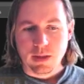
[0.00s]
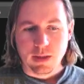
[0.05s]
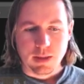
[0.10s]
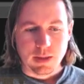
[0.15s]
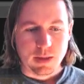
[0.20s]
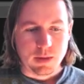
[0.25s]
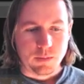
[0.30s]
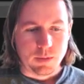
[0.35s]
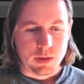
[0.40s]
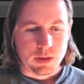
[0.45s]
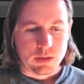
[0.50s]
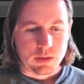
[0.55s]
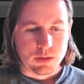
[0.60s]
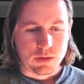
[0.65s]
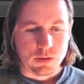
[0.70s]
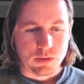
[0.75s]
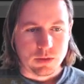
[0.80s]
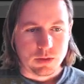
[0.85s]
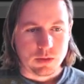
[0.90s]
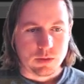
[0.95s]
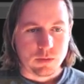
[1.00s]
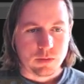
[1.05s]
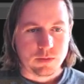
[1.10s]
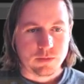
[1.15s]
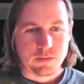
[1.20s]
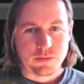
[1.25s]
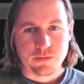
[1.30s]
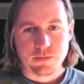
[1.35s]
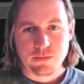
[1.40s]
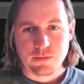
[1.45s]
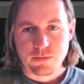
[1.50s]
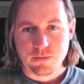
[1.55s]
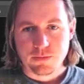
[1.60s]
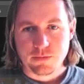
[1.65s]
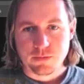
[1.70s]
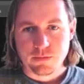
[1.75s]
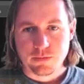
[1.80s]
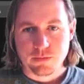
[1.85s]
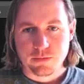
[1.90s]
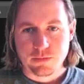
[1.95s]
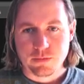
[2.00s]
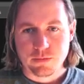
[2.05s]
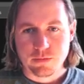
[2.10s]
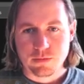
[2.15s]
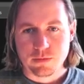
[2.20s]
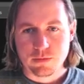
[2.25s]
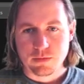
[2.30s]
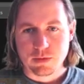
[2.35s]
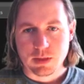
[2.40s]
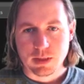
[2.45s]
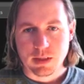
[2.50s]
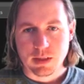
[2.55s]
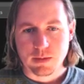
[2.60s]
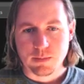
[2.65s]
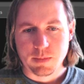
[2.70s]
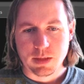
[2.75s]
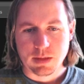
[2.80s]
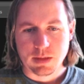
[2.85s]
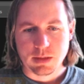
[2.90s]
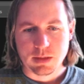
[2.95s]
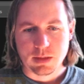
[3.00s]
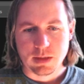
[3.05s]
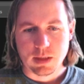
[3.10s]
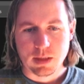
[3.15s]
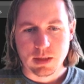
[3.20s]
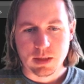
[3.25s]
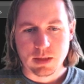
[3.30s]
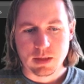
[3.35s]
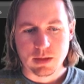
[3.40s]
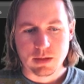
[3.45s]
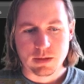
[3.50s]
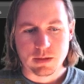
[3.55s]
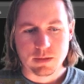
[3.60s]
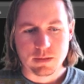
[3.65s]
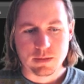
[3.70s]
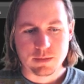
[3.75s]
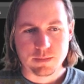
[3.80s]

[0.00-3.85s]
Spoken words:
And we can turn it off. Animate now.